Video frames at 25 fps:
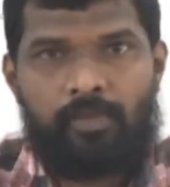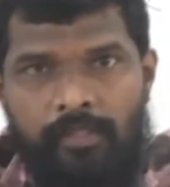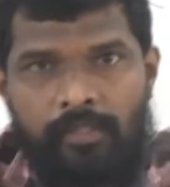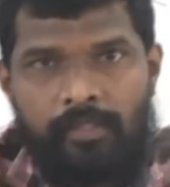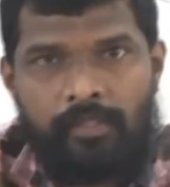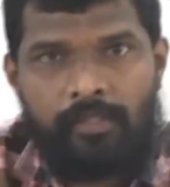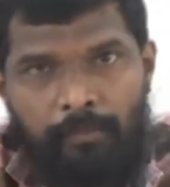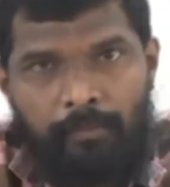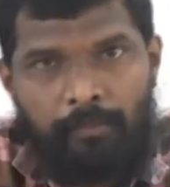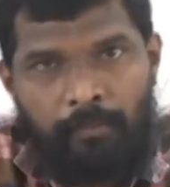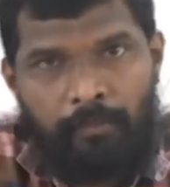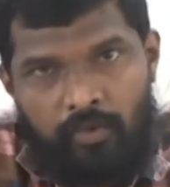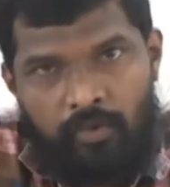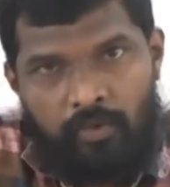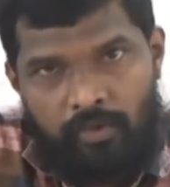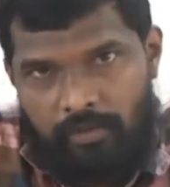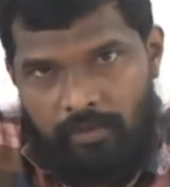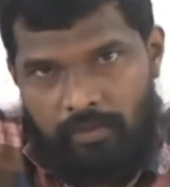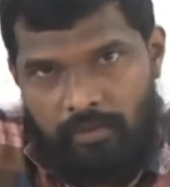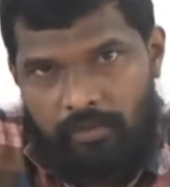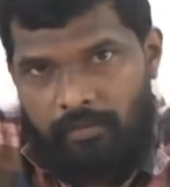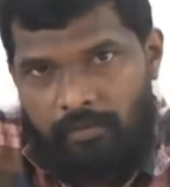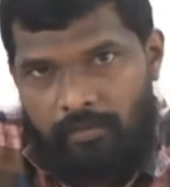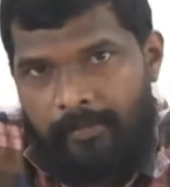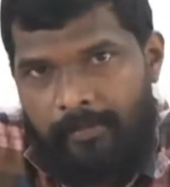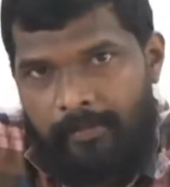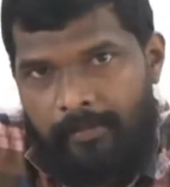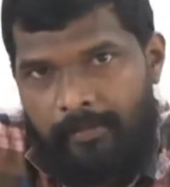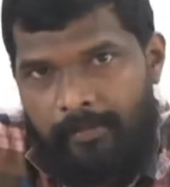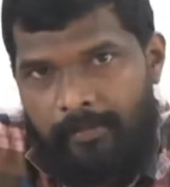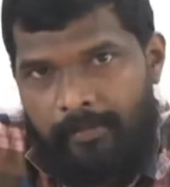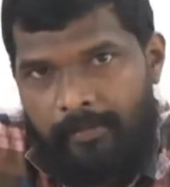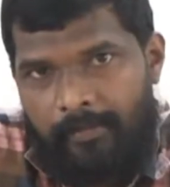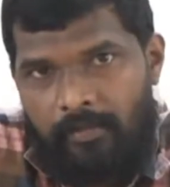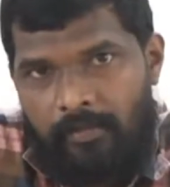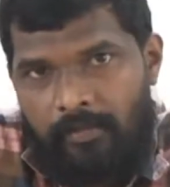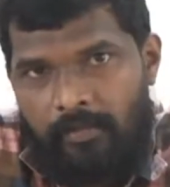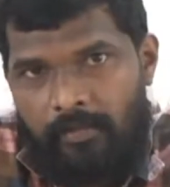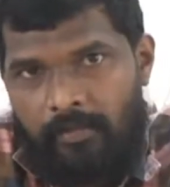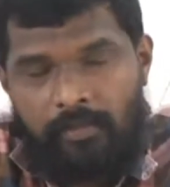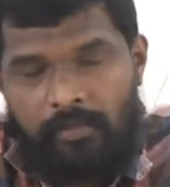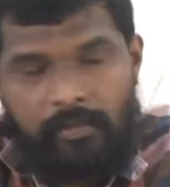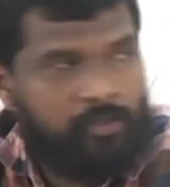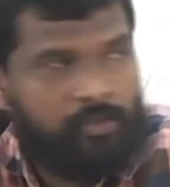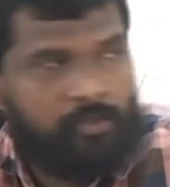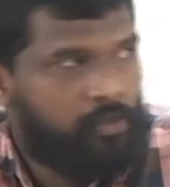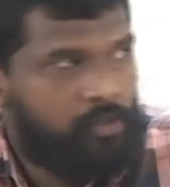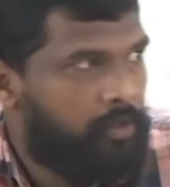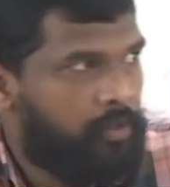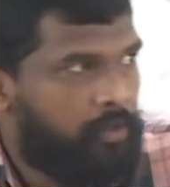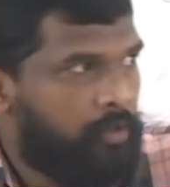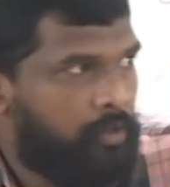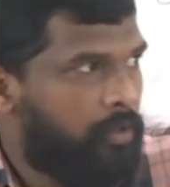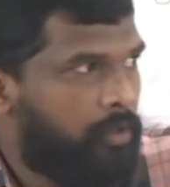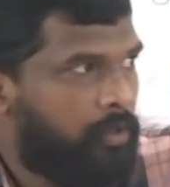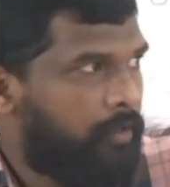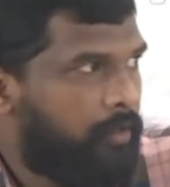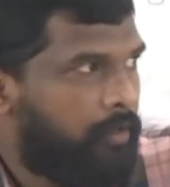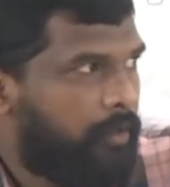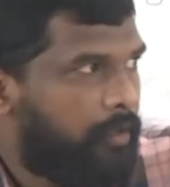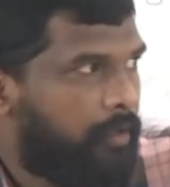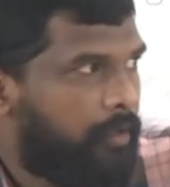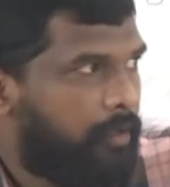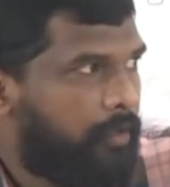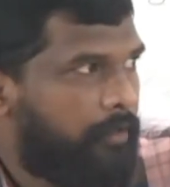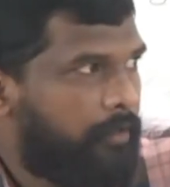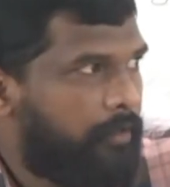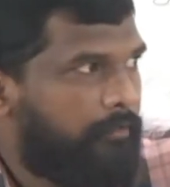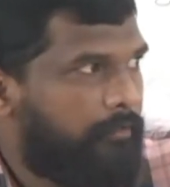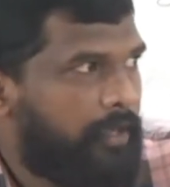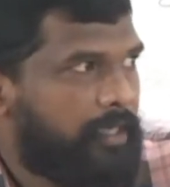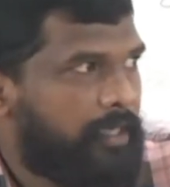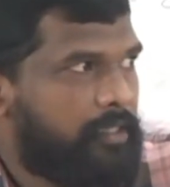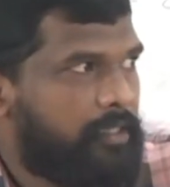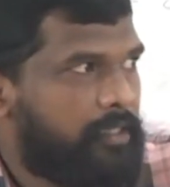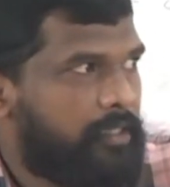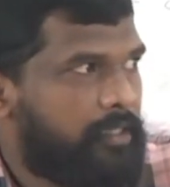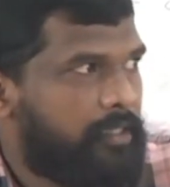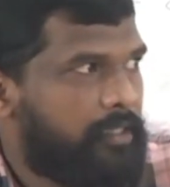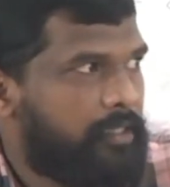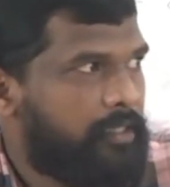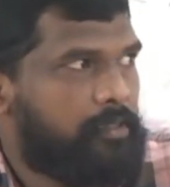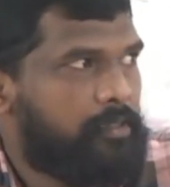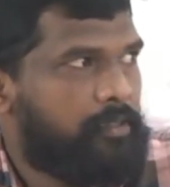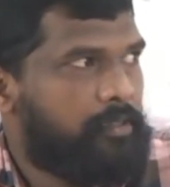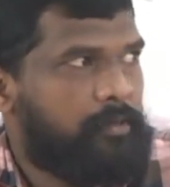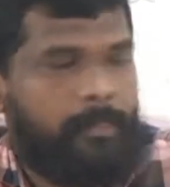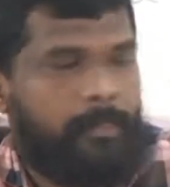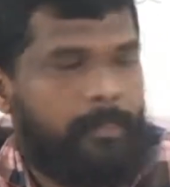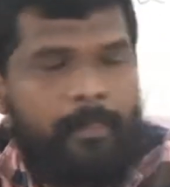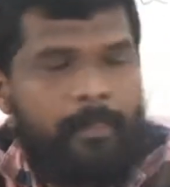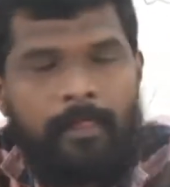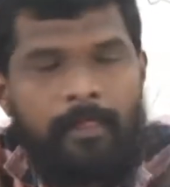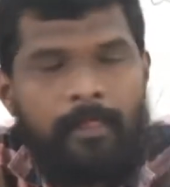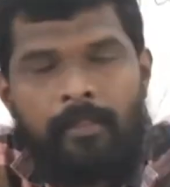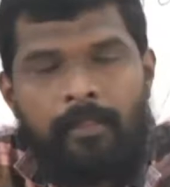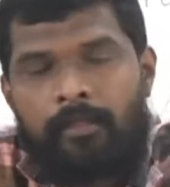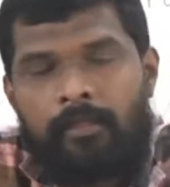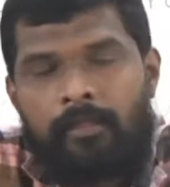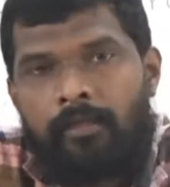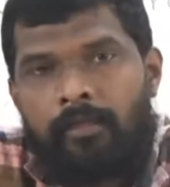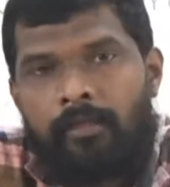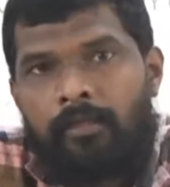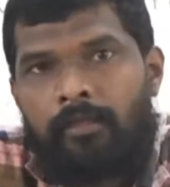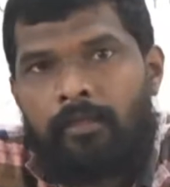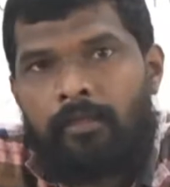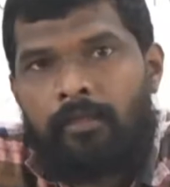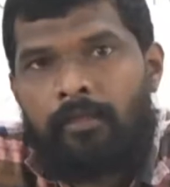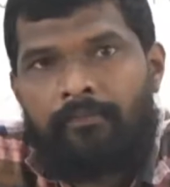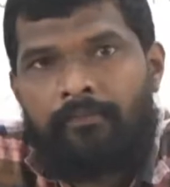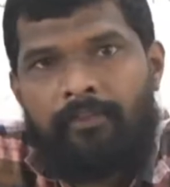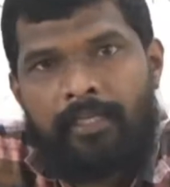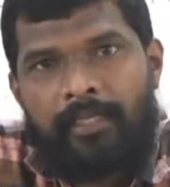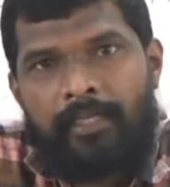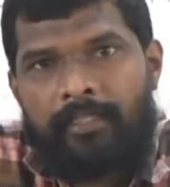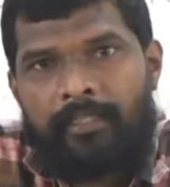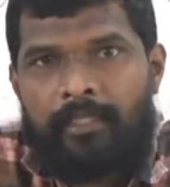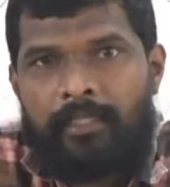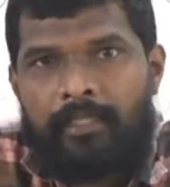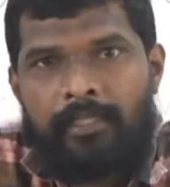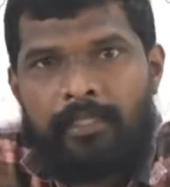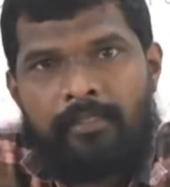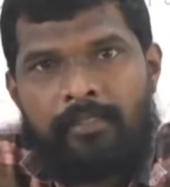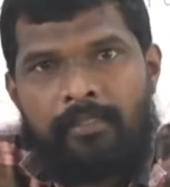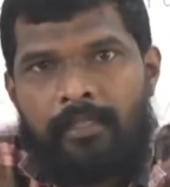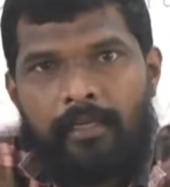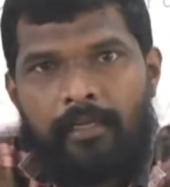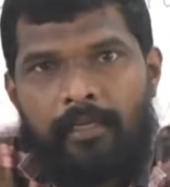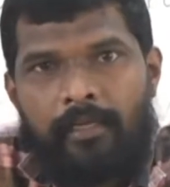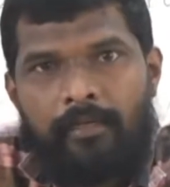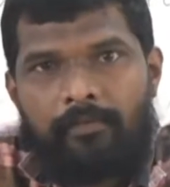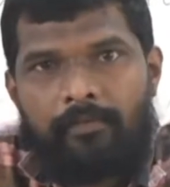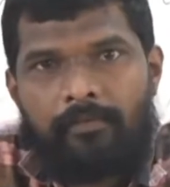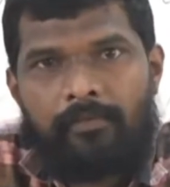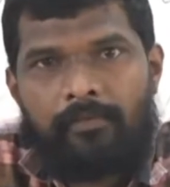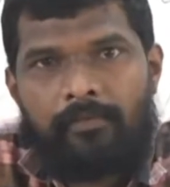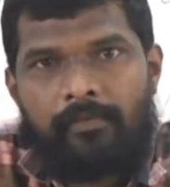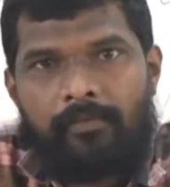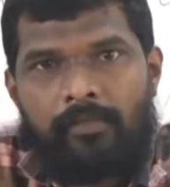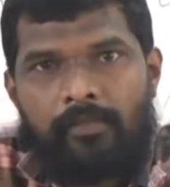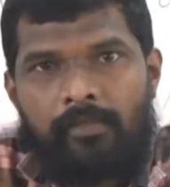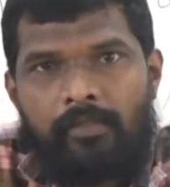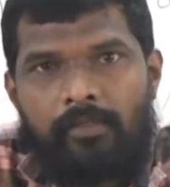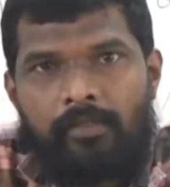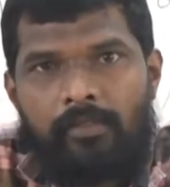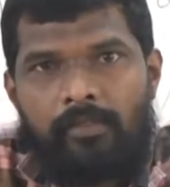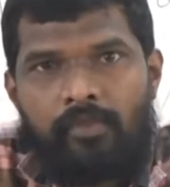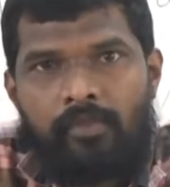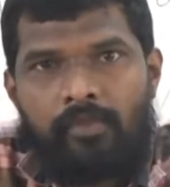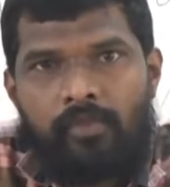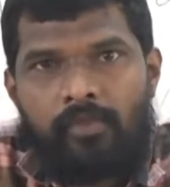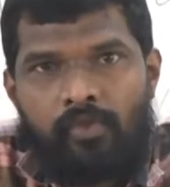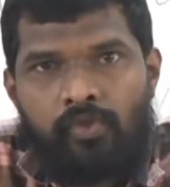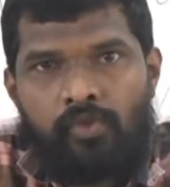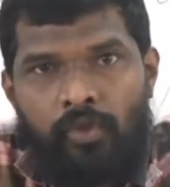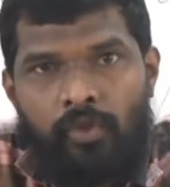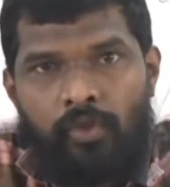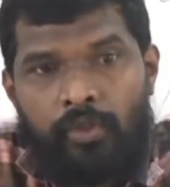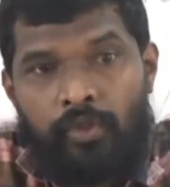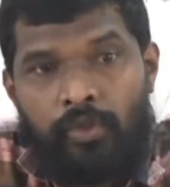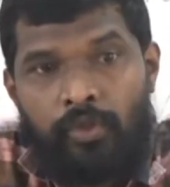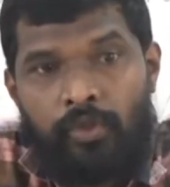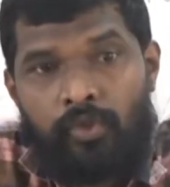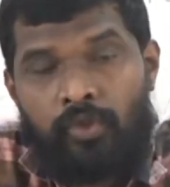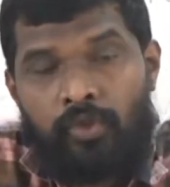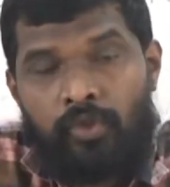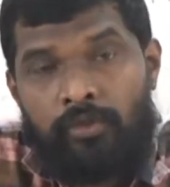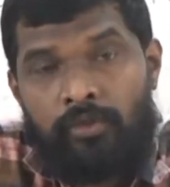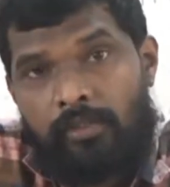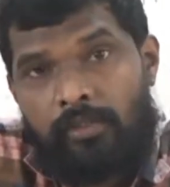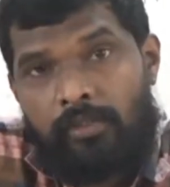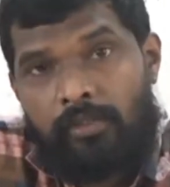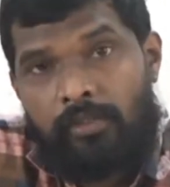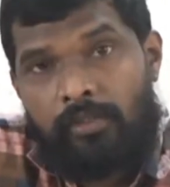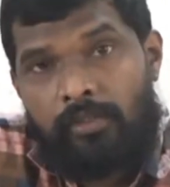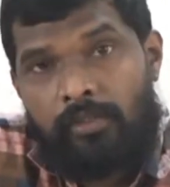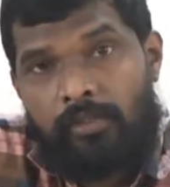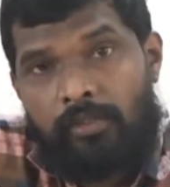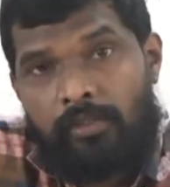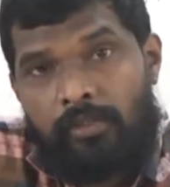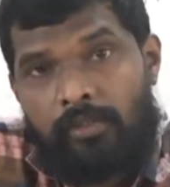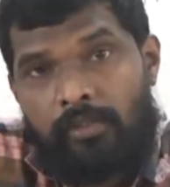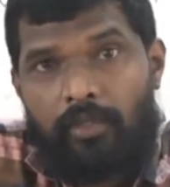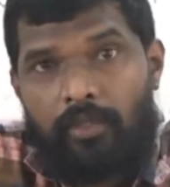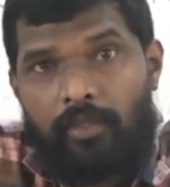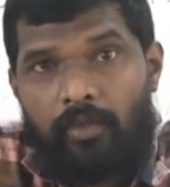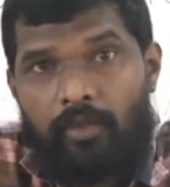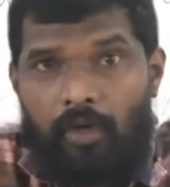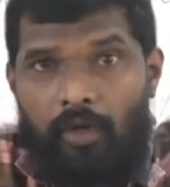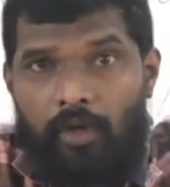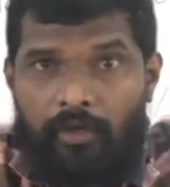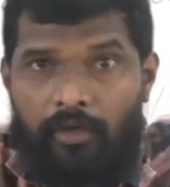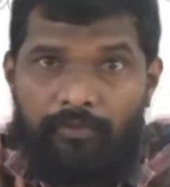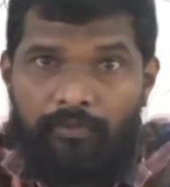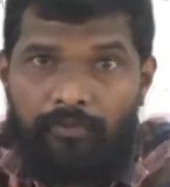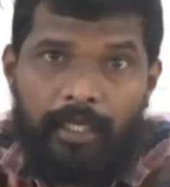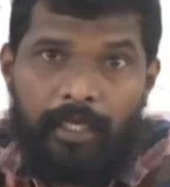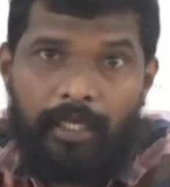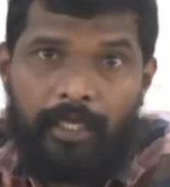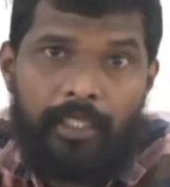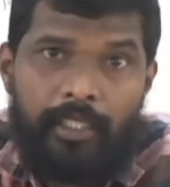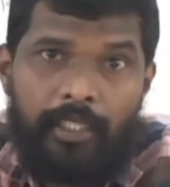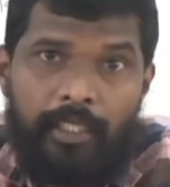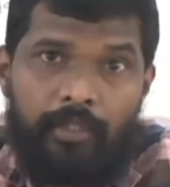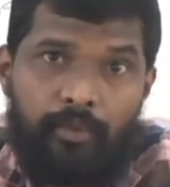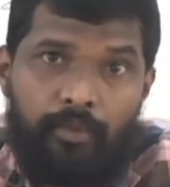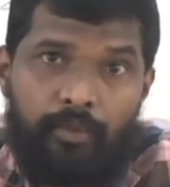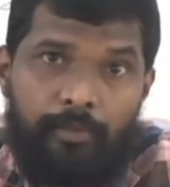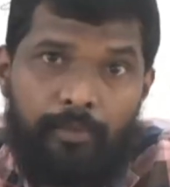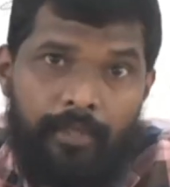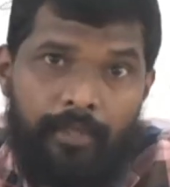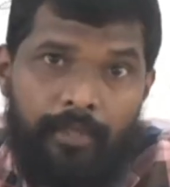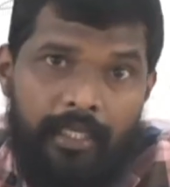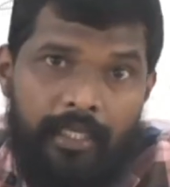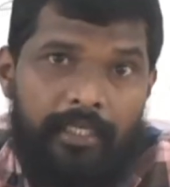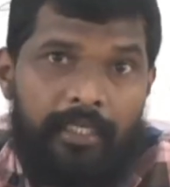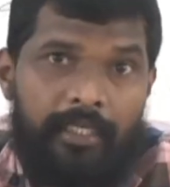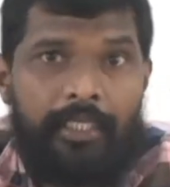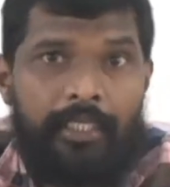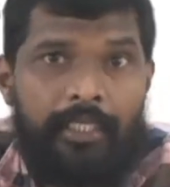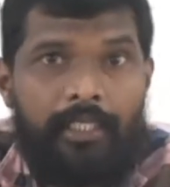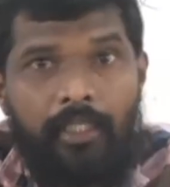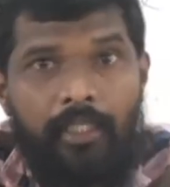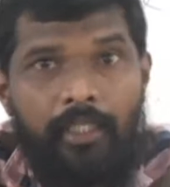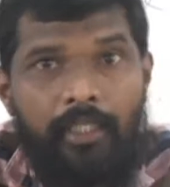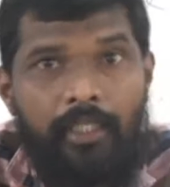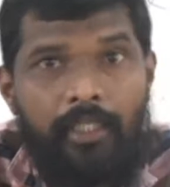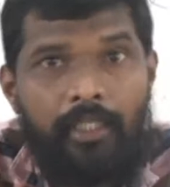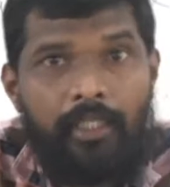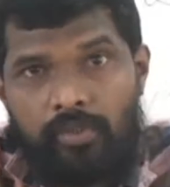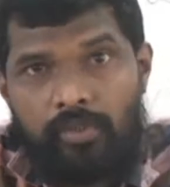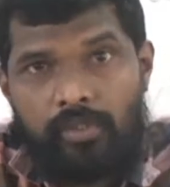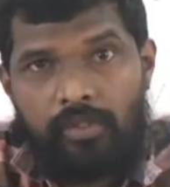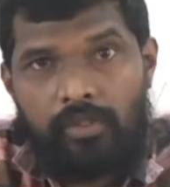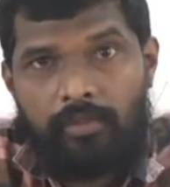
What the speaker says: Suppose, so a factory is there, so you should spend a lot of money to make any goods,